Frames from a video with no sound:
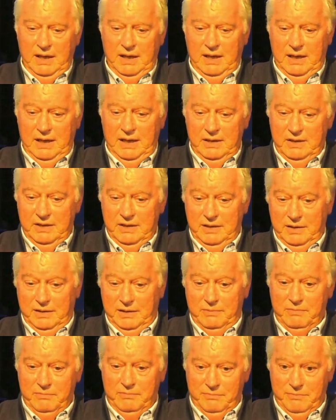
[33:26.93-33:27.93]
And, you
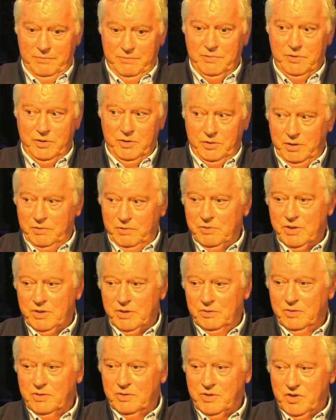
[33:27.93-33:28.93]
know, Johnny was
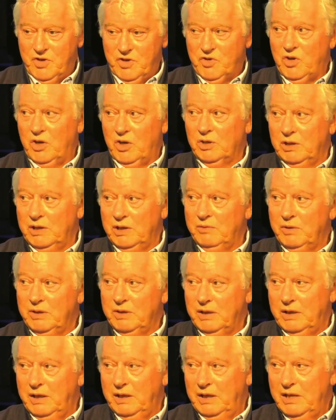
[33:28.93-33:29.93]
sort of struggling with
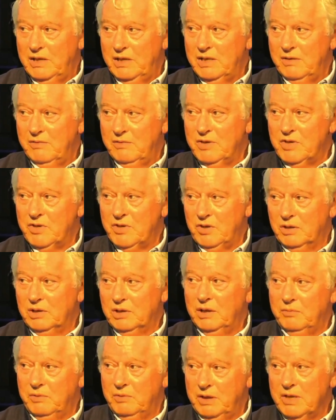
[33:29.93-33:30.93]
the heat, he was
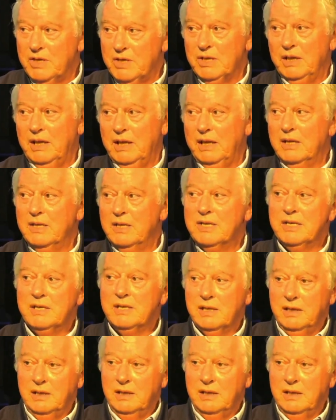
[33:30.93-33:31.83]
struggling with his legs.